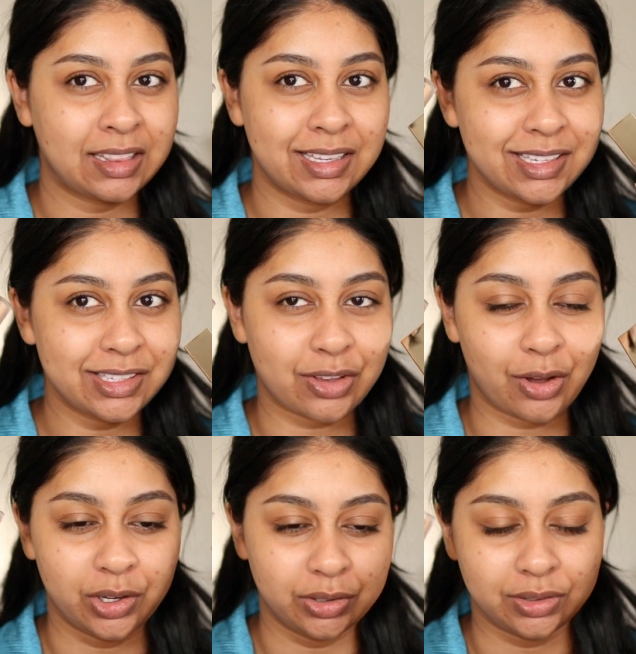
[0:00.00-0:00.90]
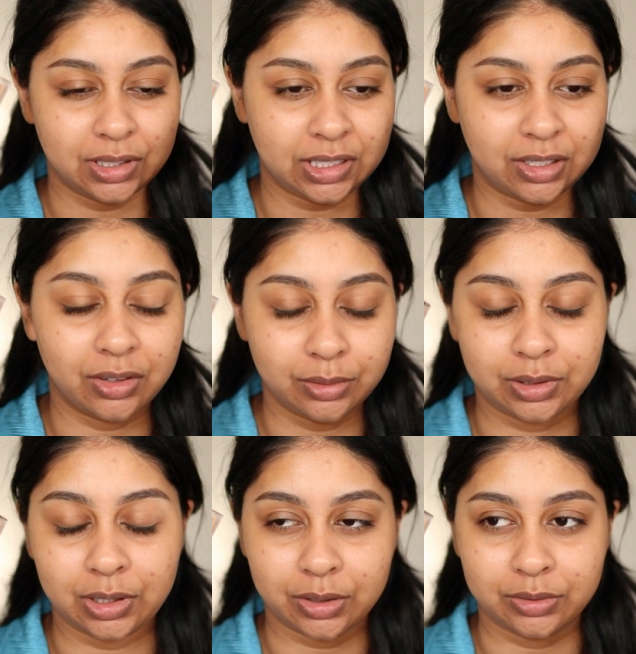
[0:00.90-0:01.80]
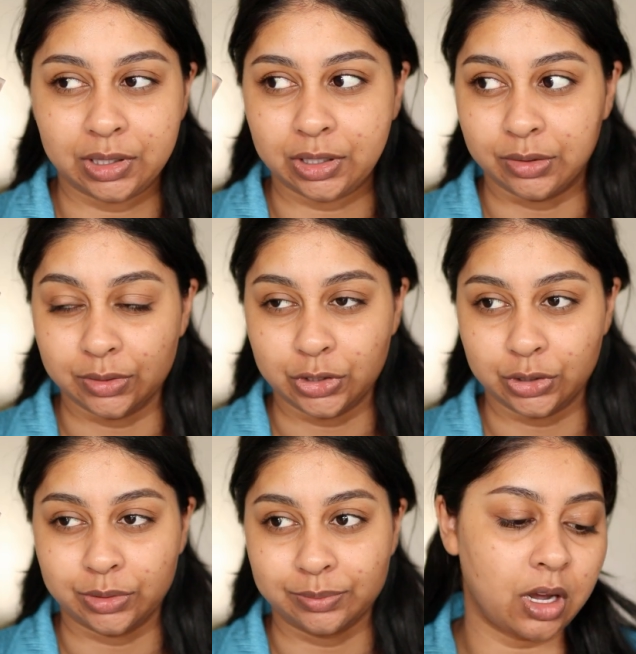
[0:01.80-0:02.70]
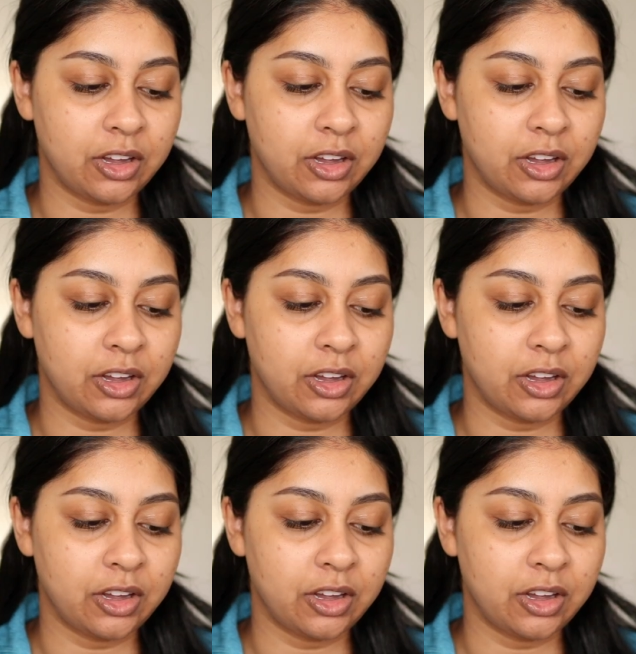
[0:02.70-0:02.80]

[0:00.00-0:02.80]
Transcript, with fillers: This is overly, overly, overly overdue.